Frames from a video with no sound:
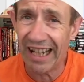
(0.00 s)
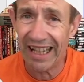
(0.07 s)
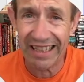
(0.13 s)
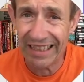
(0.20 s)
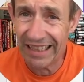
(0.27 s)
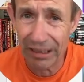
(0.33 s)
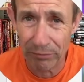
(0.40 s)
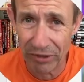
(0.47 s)

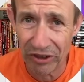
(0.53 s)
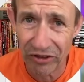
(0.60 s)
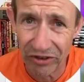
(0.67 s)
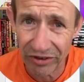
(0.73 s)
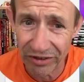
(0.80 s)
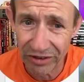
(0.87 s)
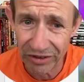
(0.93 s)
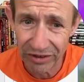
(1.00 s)
any
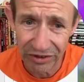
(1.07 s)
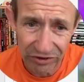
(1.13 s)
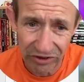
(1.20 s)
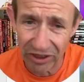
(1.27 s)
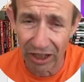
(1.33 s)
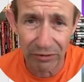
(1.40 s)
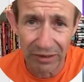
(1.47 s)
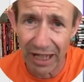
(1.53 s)
image.
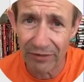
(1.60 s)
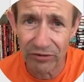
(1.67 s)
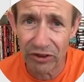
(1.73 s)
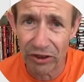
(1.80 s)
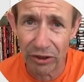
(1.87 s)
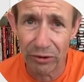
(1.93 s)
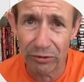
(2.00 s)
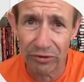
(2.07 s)
Don't have to
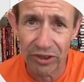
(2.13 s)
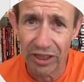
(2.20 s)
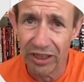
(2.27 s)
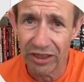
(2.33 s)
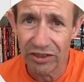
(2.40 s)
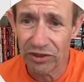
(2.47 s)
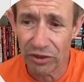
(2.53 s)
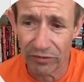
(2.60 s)
use
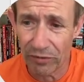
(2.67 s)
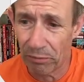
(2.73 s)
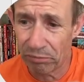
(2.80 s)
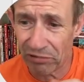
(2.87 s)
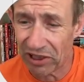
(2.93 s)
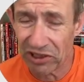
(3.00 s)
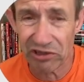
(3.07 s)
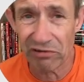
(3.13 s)
sort of a
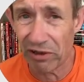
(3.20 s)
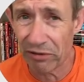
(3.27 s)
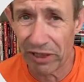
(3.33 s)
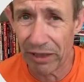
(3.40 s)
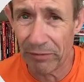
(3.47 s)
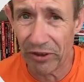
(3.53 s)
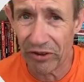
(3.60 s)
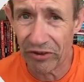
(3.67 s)
brushstroke
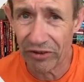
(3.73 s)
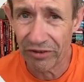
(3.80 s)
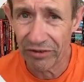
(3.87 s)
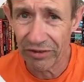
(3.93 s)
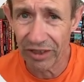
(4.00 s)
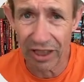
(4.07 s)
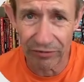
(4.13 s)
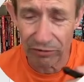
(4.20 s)
image
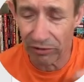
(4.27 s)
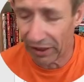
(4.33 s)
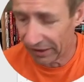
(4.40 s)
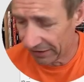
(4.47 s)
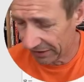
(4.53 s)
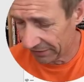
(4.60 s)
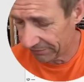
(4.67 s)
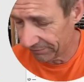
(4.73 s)
that I've
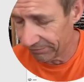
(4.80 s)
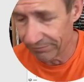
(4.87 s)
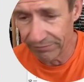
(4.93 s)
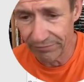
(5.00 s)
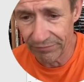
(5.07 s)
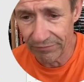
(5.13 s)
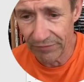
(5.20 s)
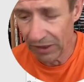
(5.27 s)
created.
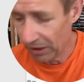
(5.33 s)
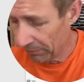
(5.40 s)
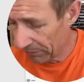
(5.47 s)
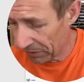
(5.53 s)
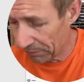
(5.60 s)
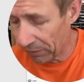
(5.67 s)
But the